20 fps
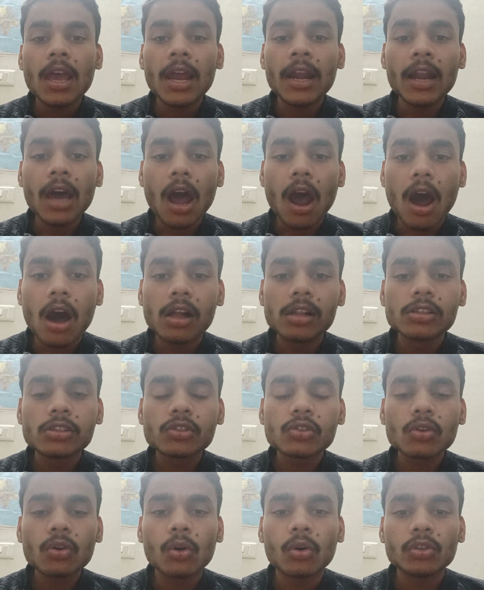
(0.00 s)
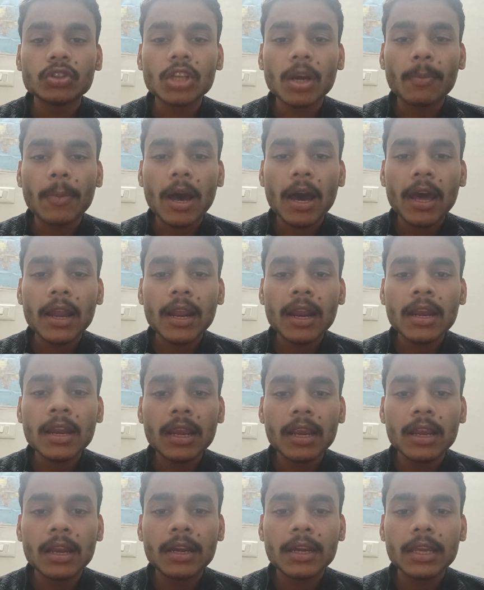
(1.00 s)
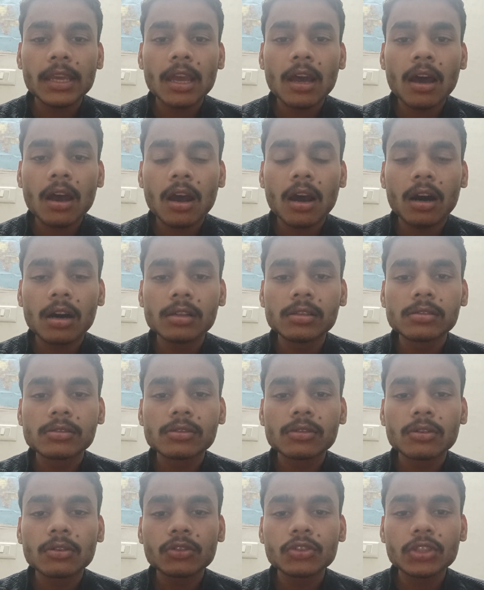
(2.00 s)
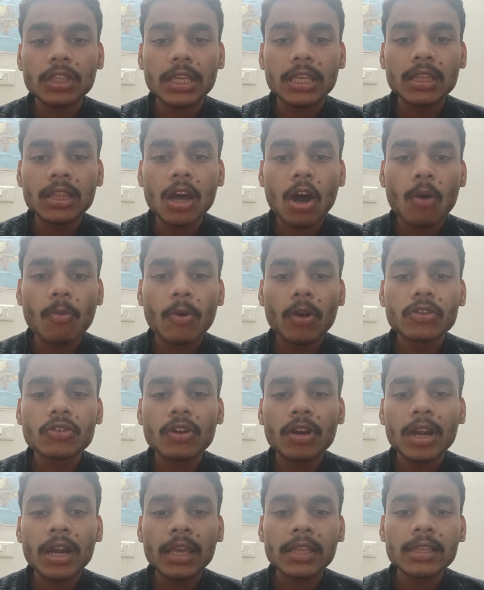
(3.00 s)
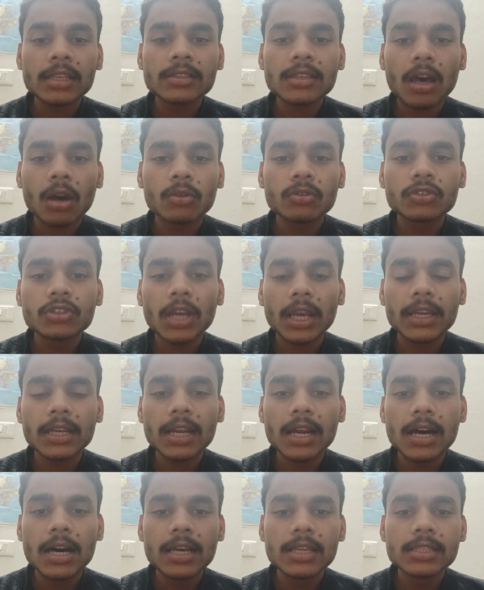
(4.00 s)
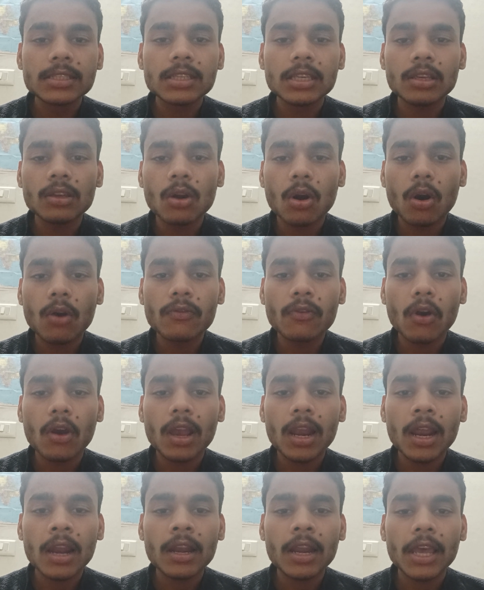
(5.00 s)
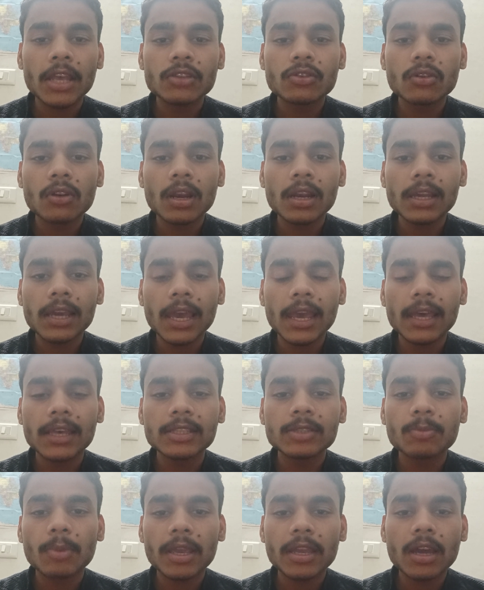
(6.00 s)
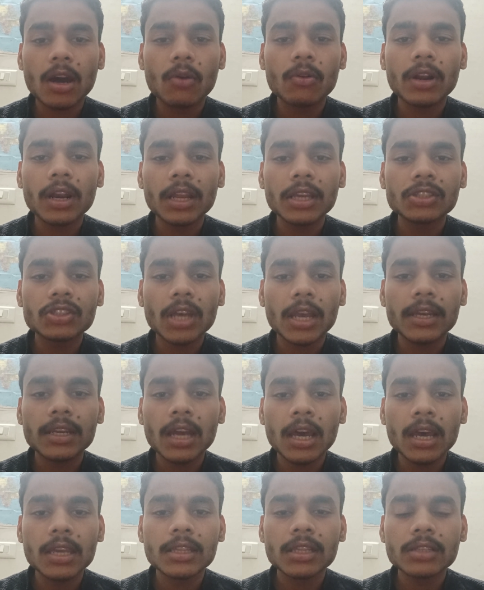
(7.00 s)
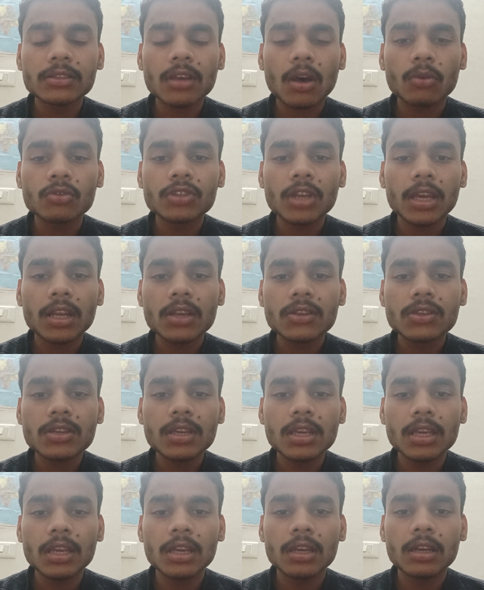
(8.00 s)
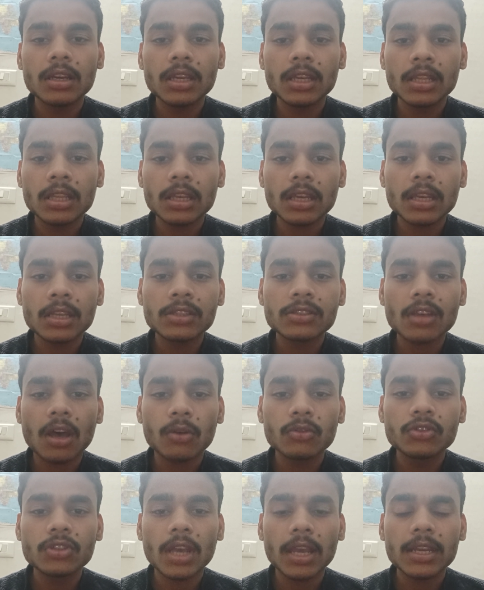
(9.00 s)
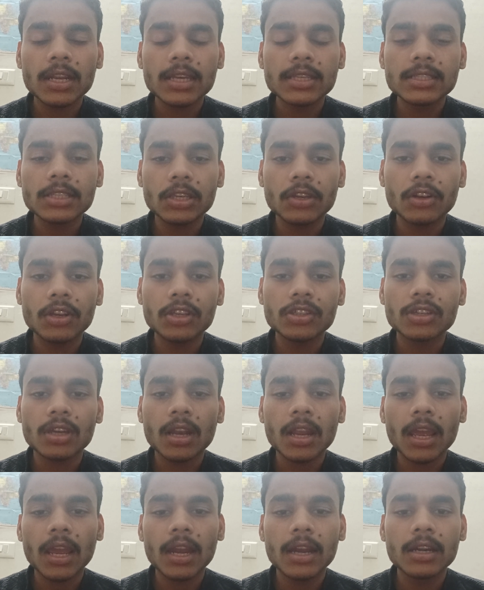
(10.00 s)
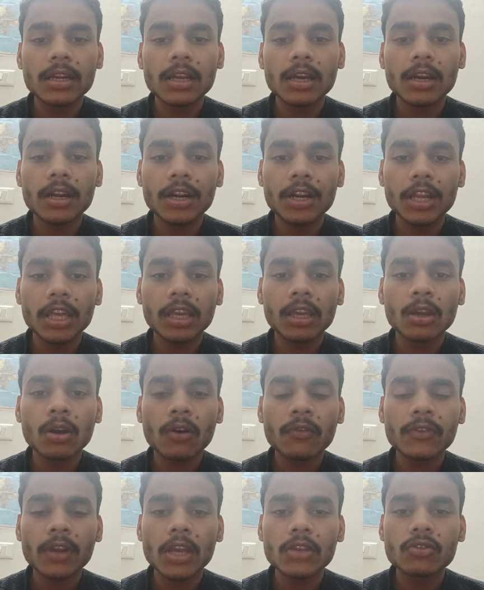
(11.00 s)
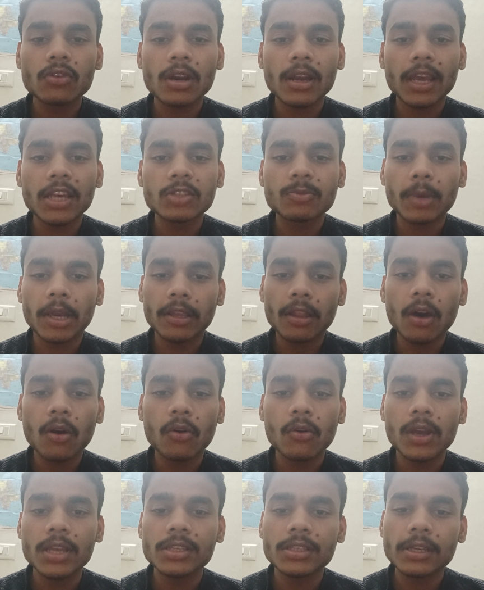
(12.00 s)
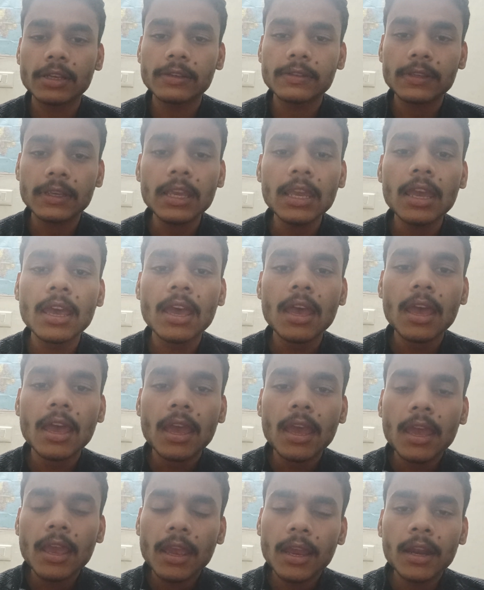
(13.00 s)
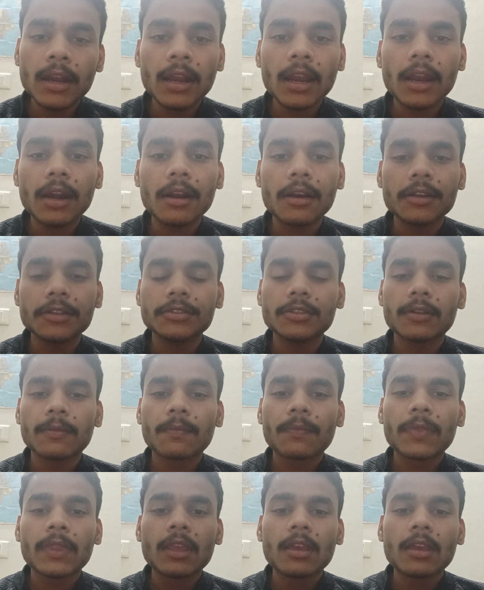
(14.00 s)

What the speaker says: and also Japan and India also seen the opportunity in the South China Sea of oil and natural gas by countering China in the South China Sea in South China Sea region and digging of natural gas by the ONGC in that region.